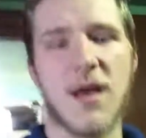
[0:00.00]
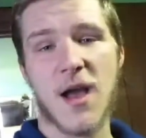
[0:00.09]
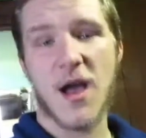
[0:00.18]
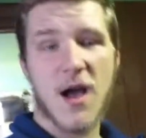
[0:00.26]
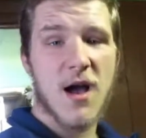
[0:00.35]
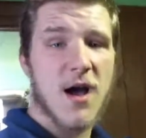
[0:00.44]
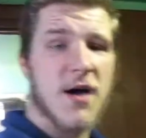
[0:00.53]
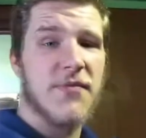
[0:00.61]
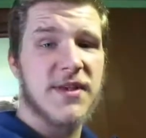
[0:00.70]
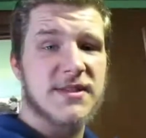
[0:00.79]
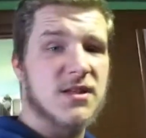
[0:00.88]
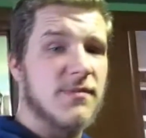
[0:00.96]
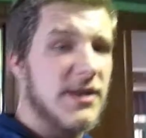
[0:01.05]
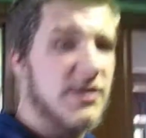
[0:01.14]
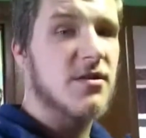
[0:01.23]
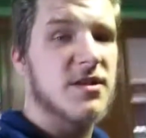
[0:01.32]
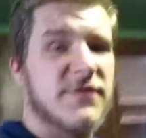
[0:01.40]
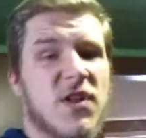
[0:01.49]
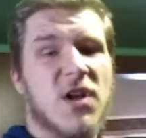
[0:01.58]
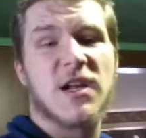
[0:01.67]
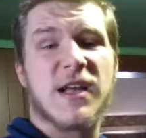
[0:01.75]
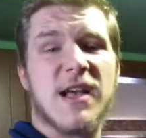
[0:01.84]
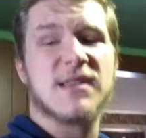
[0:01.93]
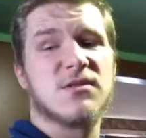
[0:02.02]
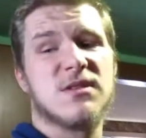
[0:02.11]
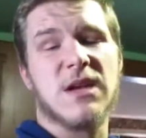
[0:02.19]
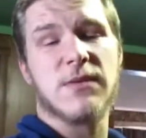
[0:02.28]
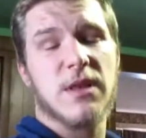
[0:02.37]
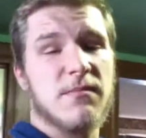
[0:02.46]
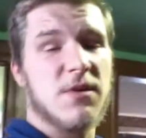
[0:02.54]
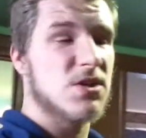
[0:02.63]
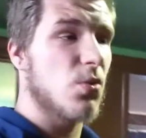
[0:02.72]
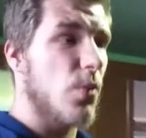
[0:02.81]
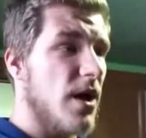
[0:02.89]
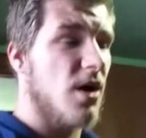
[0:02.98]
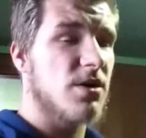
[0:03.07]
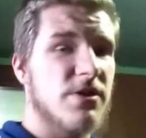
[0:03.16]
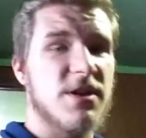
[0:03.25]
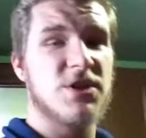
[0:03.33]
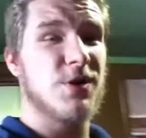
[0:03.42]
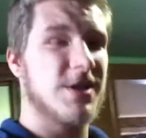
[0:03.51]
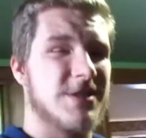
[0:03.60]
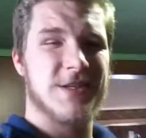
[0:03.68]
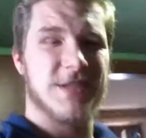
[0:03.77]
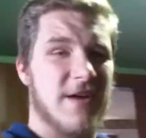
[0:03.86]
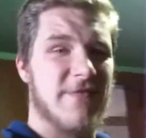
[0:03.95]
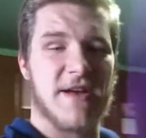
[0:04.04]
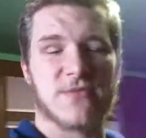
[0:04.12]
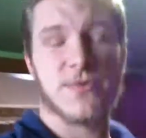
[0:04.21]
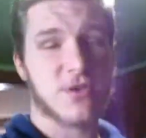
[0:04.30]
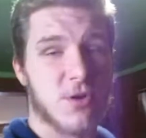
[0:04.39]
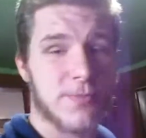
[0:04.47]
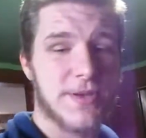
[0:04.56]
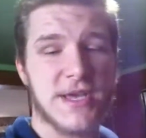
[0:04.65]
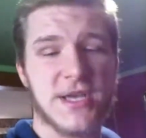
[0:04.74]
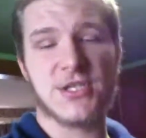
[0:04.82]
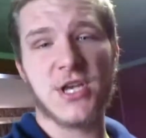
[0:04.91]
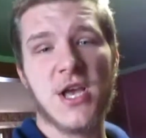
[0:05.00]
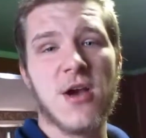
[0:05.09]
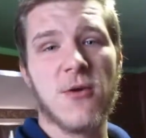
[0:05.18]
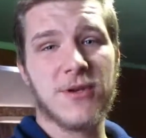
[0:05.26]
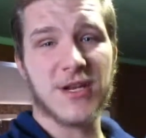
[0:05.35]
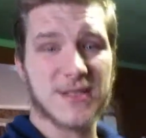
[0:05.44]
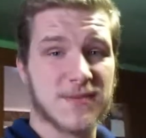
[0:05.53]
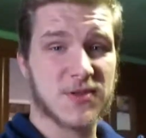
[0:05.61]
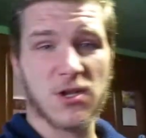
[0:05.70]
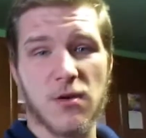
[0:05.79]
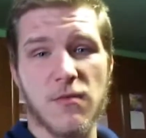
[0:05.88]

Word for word: uh, this is going to be the end of this vlog, I guess. There's not really much that went on in this. You guys seen how fast we can all pitch. We've done some slow